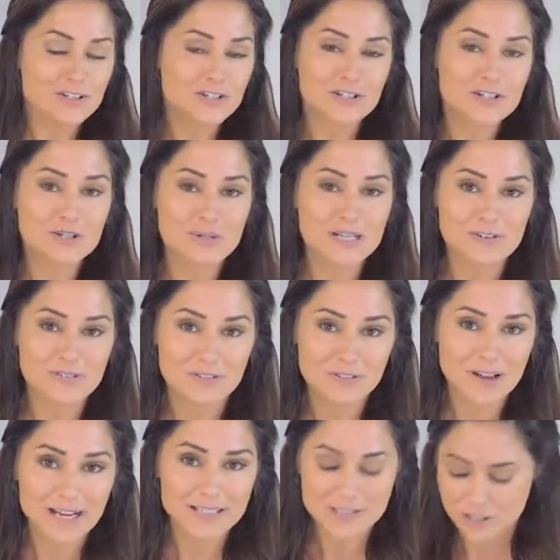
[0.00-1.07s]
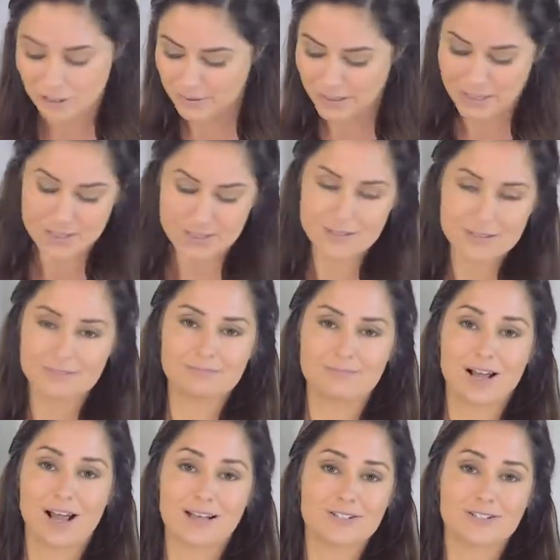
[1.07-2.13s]
you're going to do it even faster because
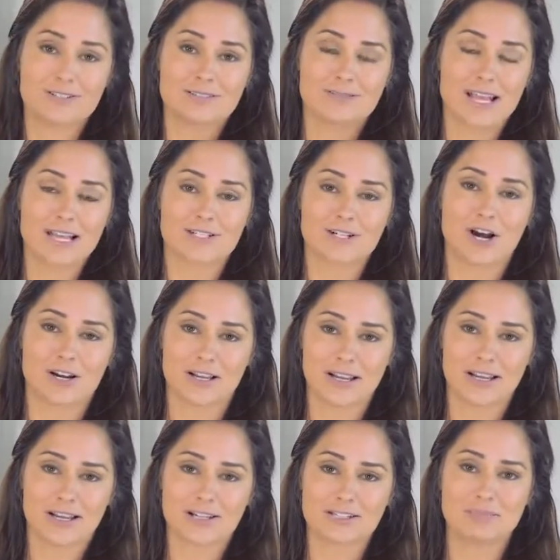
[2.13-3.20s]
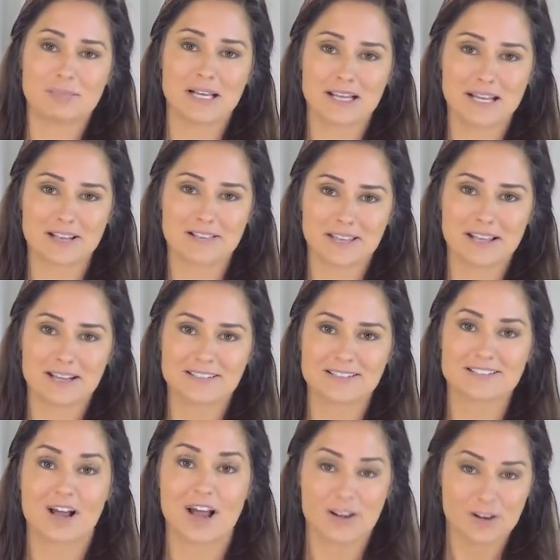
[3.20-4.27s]
I just like talking and explaining
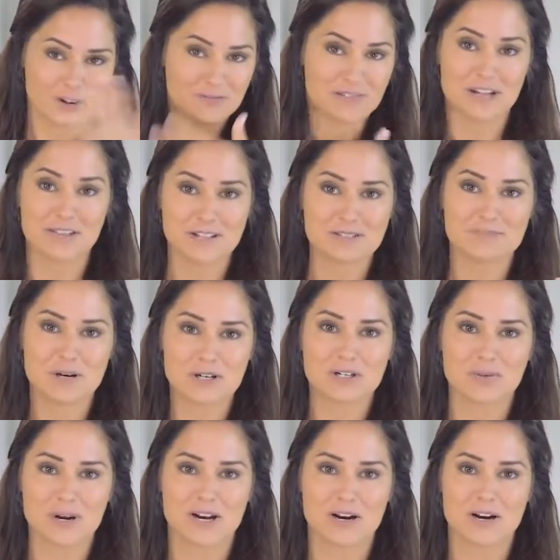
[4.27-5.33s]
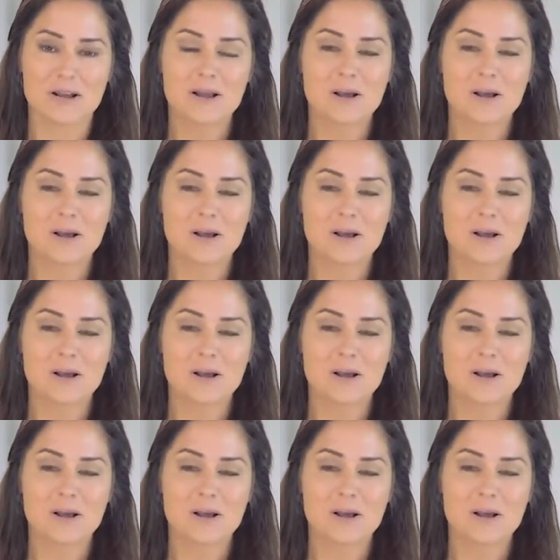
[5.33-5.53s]
things. I could have done this much quicker.